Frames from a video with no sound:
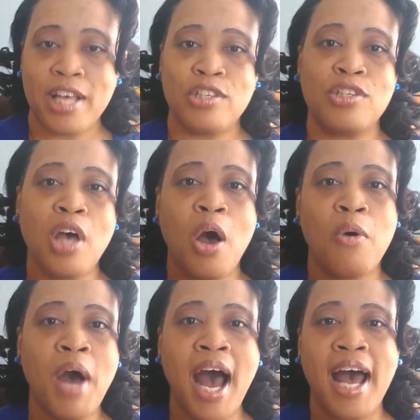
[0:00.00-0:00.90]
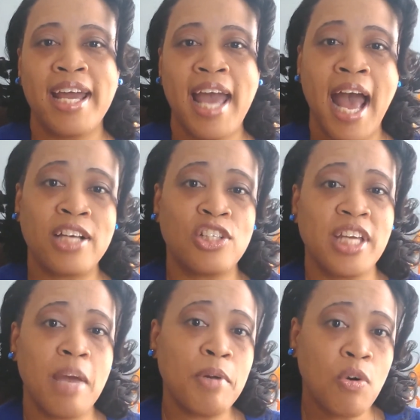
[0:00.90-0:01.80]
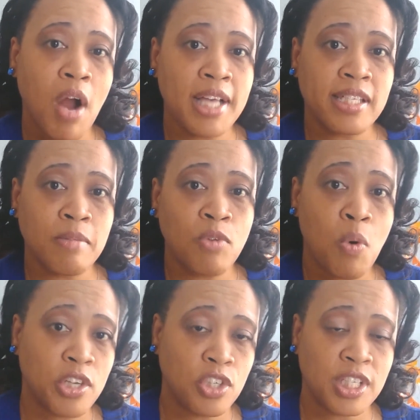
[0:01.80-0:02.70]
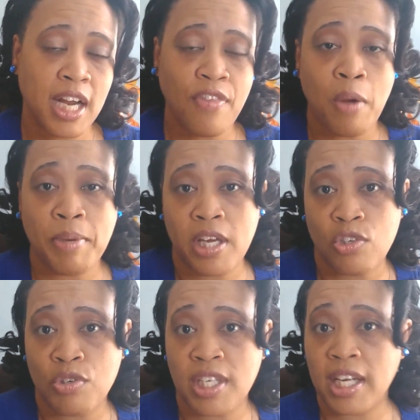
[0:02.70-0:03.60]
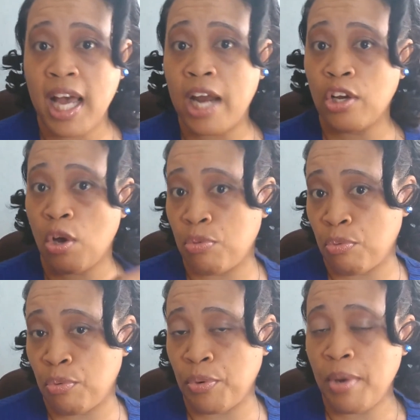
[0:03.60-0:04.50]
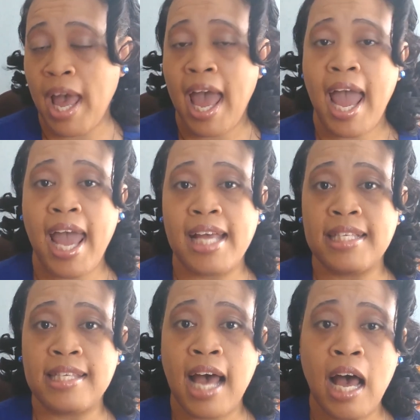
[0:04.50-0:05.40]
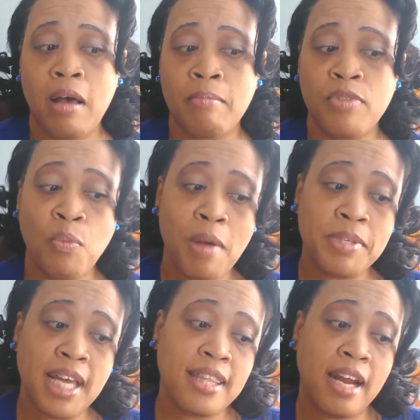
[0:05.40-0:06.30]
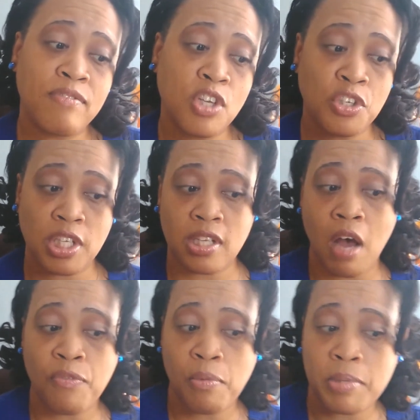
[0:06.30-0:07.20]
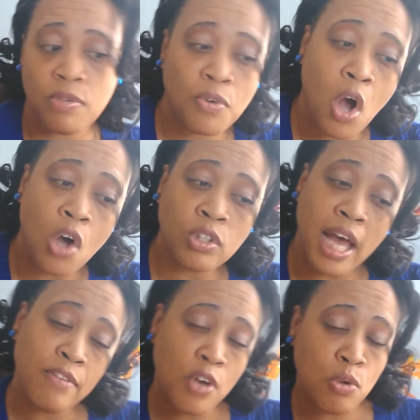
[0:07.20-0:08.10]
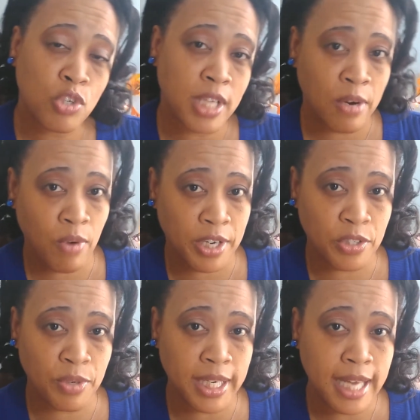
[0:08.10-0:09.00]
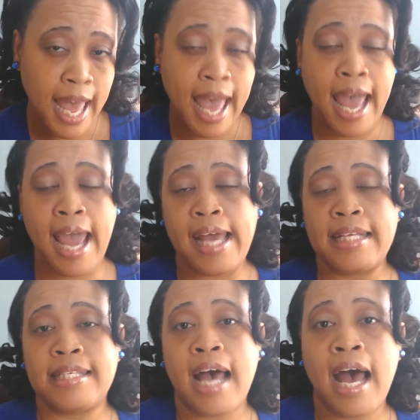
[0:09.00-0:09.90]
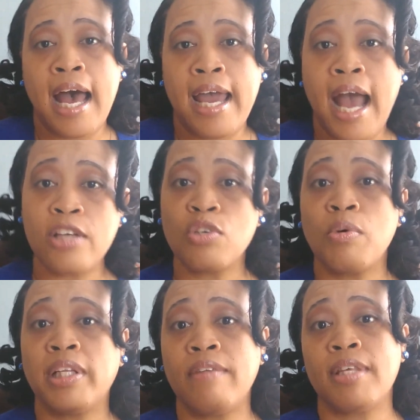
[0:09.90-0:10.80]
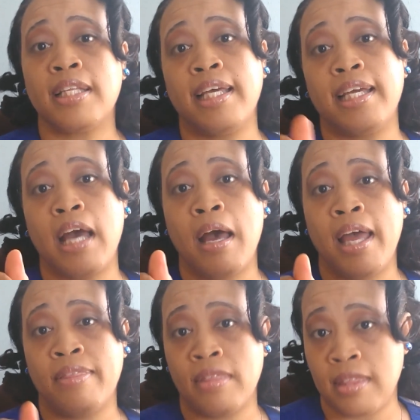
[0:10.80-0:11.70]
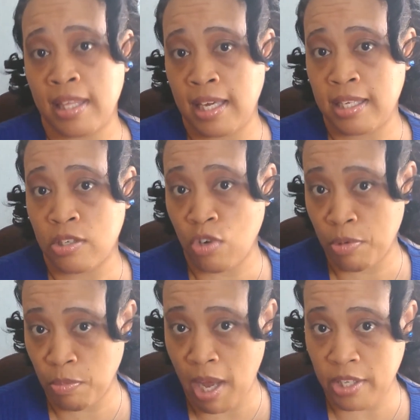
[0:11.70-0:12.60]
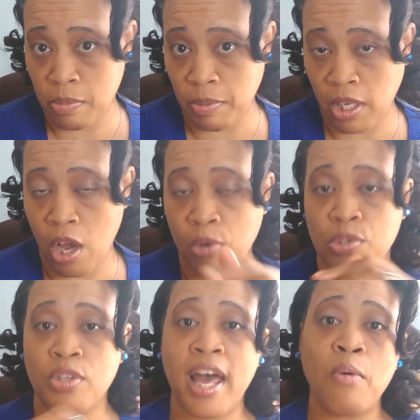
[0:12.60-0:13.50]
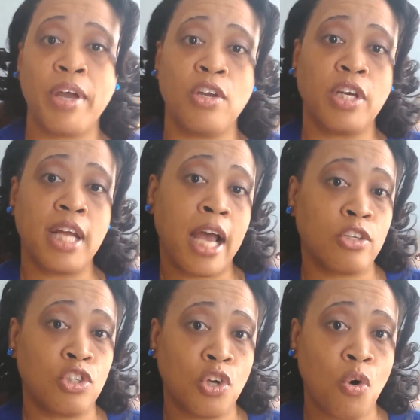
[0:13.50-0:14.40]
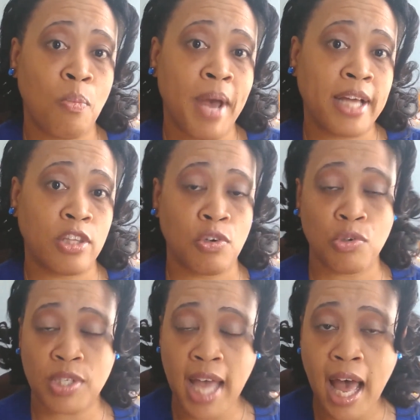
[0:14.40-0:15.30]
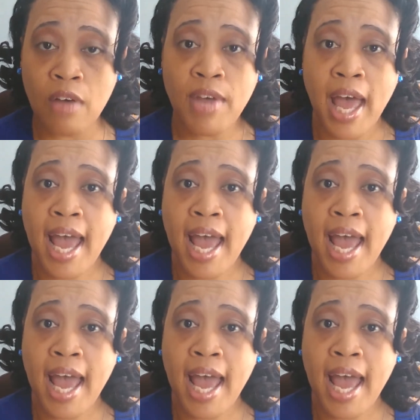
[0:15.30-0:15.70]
So I actually came across some questions that I thought would be interesting to kind of go through. And the website that I took this off from is called Life Coach Directory. And I actually will leave the link in the description box below, so that way you can actually go back there yourself